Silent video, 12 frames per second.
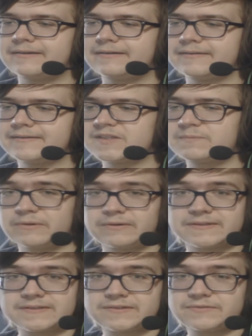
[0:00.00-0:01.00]

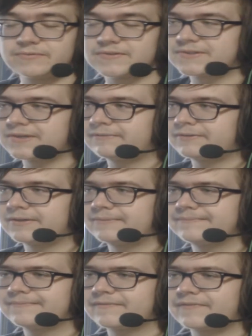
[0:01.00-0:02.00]
spirits to discover.
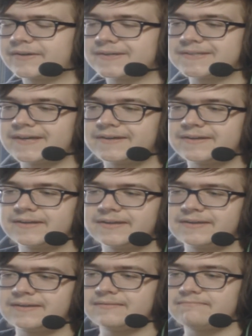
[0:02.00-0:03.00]
Very excited.
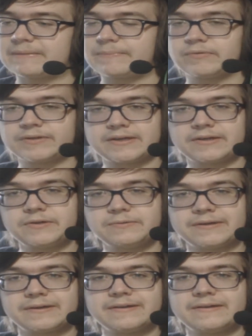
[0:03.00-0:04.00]
Maybe we'll get a new
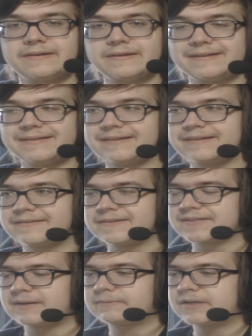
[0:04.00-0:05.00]
one in this
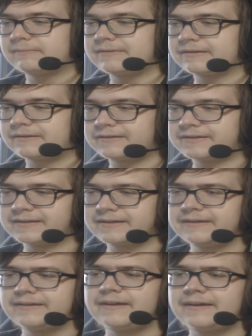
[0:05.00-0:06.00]
upcoming arc.
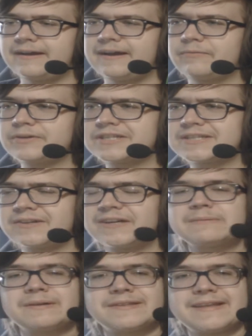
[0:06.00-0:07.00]
Which, let's talk
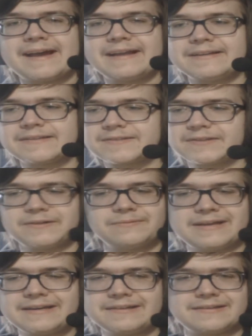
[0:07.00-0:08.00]
about that. So we
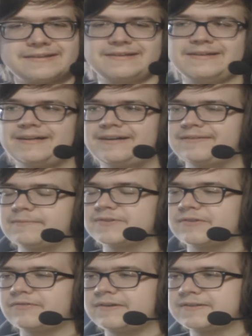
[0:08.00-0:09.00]
ended off episode
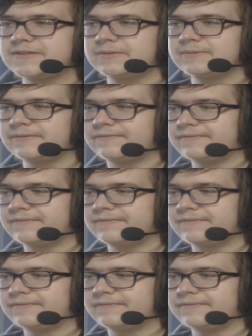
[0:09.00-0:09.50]
32 with